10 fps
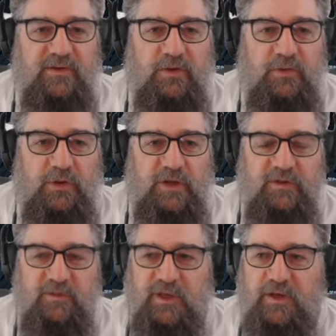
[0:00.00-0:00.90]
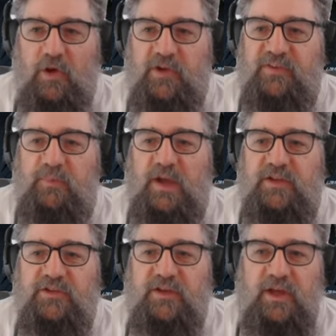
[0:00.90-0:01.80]
so 30 gives me a nice
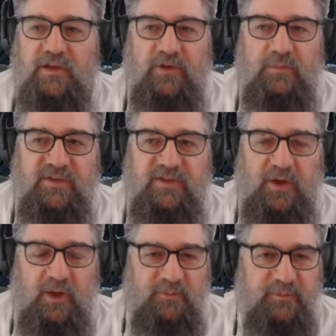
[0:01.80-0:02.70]
margin in case I mess it up.